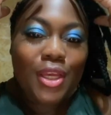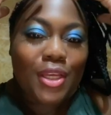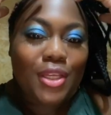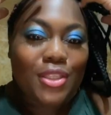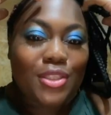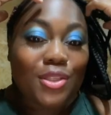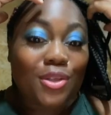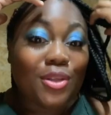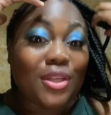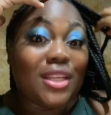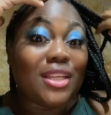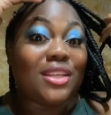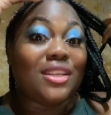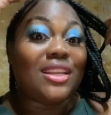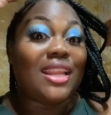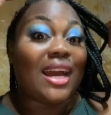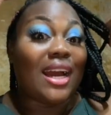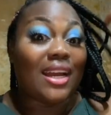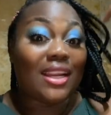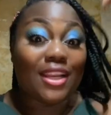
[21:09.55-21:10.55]
So
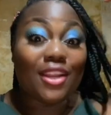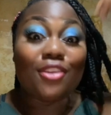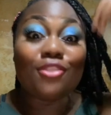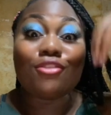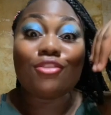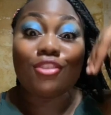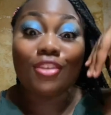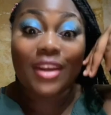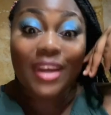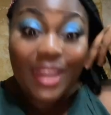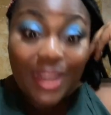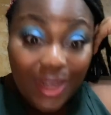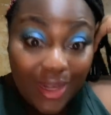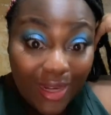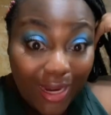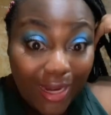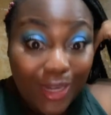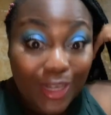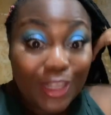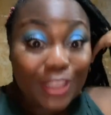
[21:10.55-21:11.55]
the running
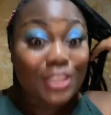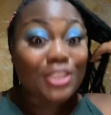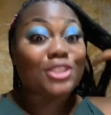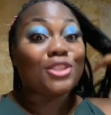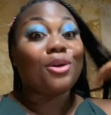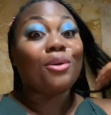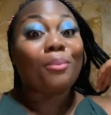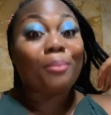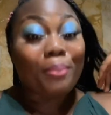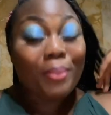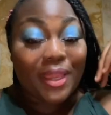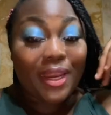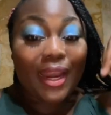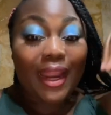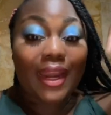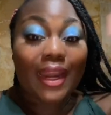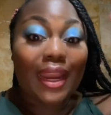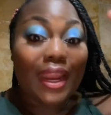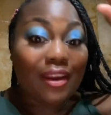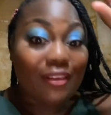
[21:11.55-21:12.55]
and the jumping
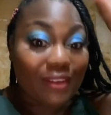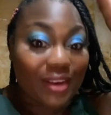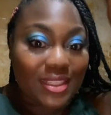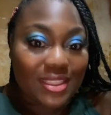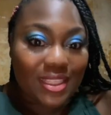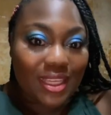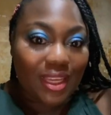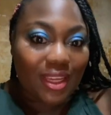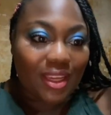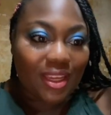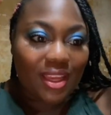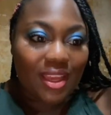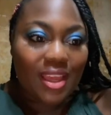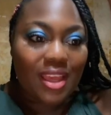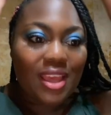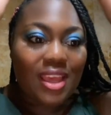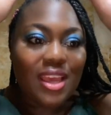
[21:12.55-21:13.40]
and everything,